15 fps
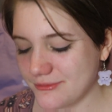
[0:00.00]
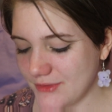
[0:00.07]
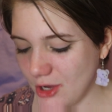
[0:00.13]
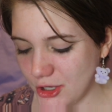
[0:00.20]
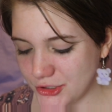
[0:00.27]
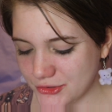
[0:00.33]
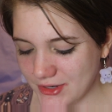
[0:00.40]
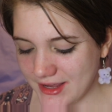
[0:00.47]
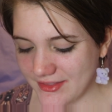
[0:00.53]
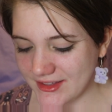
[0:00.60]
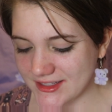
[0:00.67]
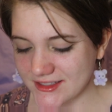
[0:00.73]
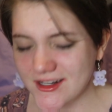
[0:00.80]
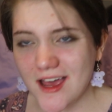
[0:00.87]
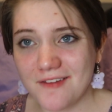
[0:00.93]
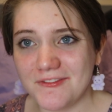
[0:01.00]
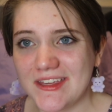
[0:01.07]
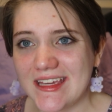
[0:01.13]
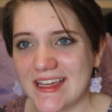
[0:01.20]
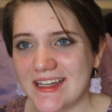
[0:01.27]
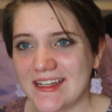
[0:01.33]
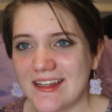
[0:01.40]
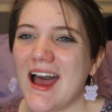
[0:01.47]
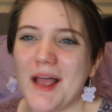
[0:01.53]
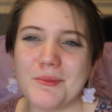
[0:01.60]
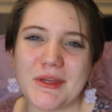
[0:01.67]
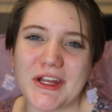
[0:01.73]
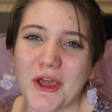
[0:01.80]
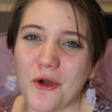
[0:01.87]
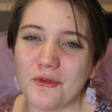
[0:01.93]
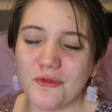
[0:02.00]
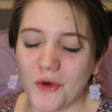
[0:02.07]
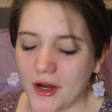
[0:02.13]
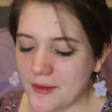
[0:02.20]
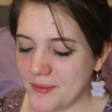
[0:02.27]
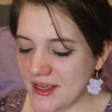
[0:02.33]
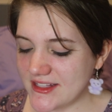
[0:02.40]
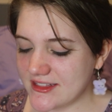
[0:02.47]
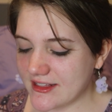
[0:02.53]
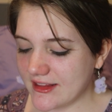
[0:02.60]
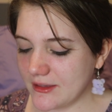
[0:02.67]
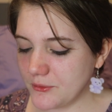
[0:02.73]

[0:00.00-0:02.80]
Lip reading: entree that's not vegan, I'm gonna go for it, basically.